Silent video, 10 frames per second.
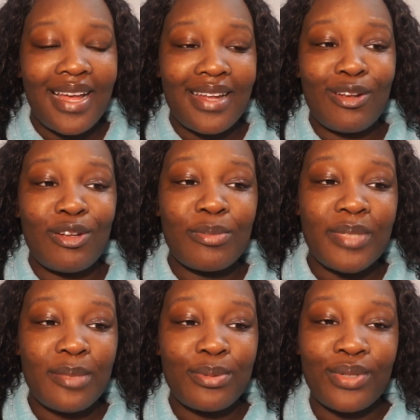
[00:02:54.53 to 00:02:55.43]
And a lot of
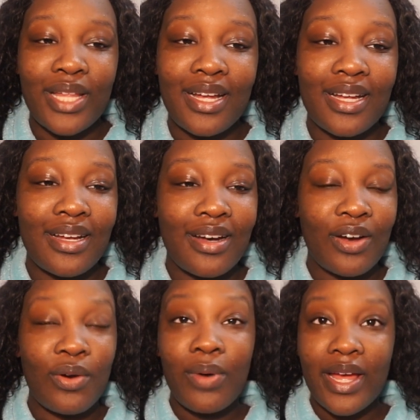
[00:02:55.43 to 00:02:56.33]
people that are
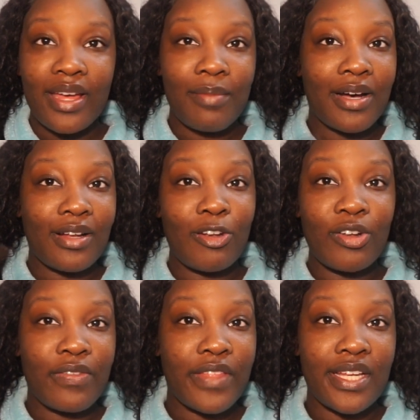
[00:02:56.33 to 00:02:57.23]
quiet about a
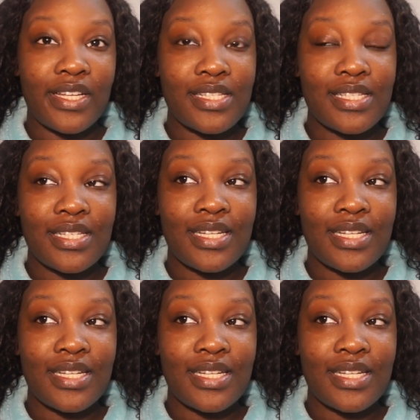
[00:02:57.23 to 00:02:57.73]
lot of things,